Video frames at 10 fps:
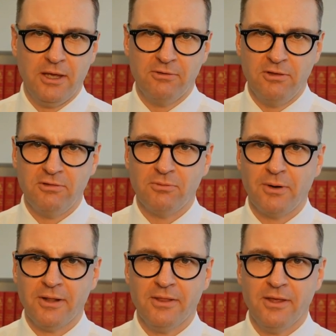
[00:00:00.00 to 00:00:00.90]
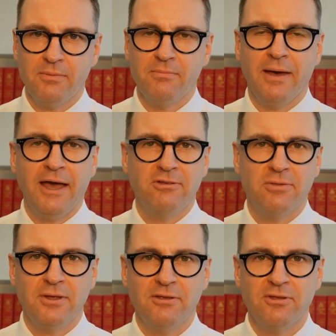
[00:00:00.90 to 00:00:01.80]
Because this is one of the major
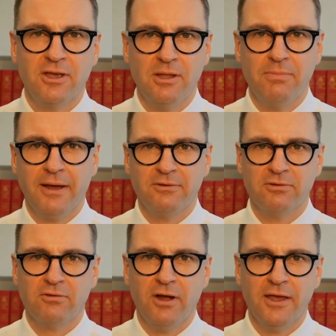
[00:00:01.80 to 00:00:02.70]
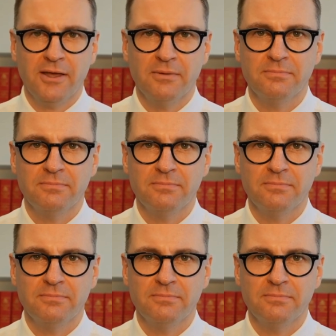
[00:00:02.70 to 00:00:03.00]
things that can impact Australia.